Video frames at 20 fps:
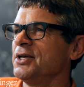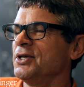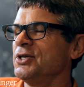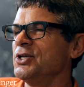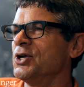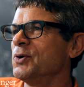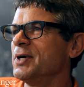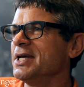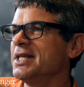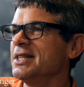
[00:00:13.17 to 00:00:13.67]
You
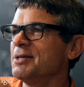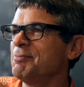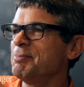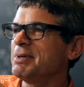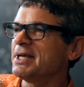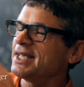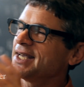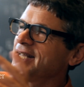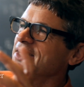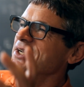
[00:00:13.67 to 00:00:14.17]
know, in the
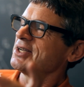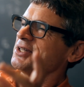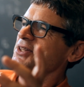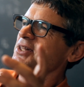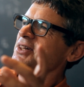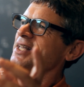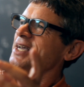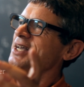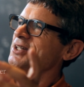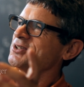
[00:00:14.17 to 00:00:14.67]
beginning of the
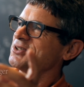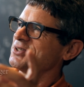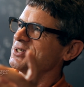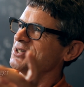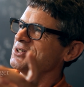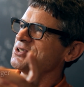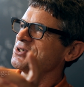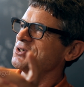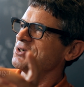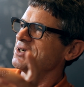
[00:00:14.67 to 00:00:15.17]
last
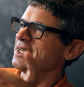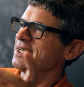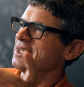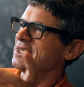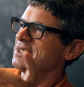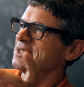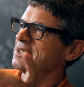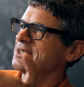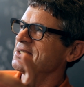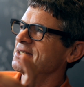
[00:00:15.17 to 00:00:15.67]
century,